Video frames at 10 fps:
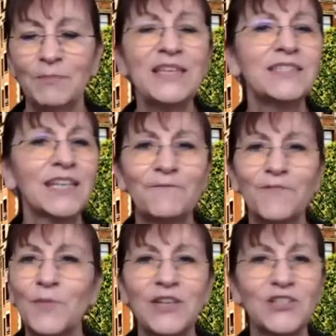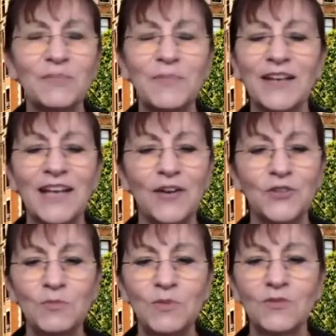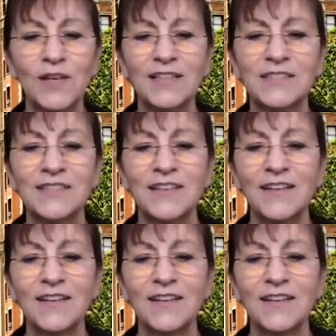basic information about how human rights